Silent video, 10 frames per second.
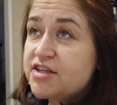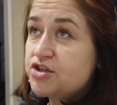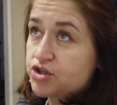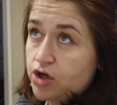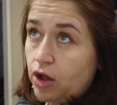they
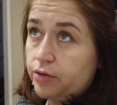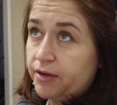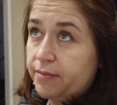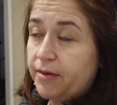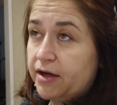just called
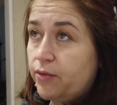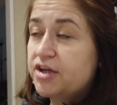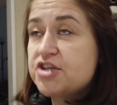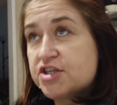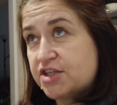me, by the
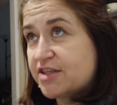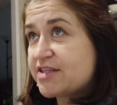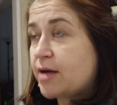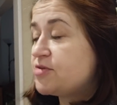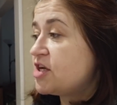way, changing the
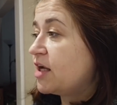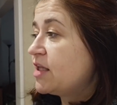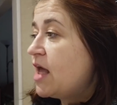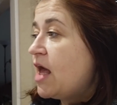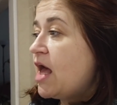subject.